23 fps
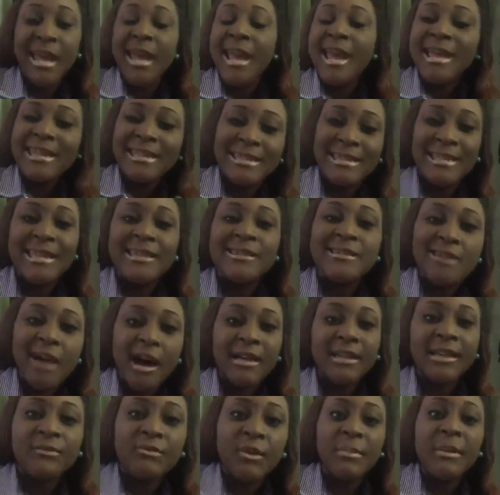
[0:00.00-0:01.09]
He did
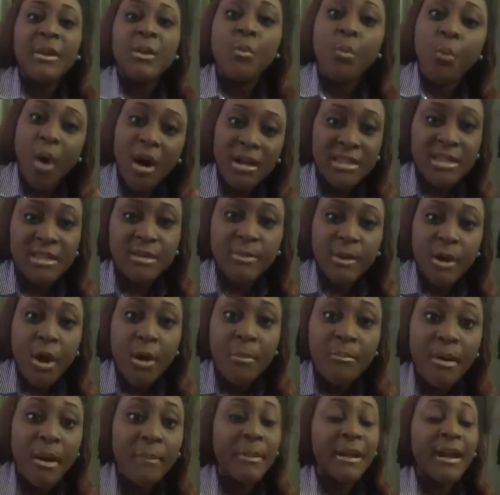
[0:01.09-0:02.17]
not give up. He wanted to become
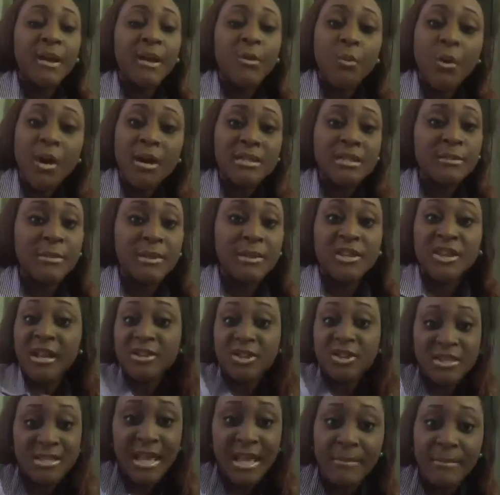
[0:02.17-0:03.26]
popular. He wanted to be
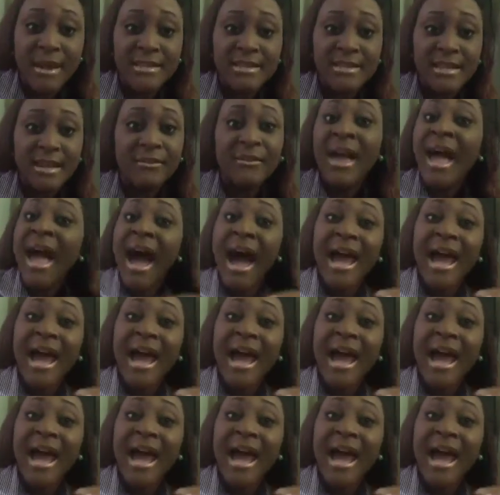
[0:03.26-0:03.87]
just like myself.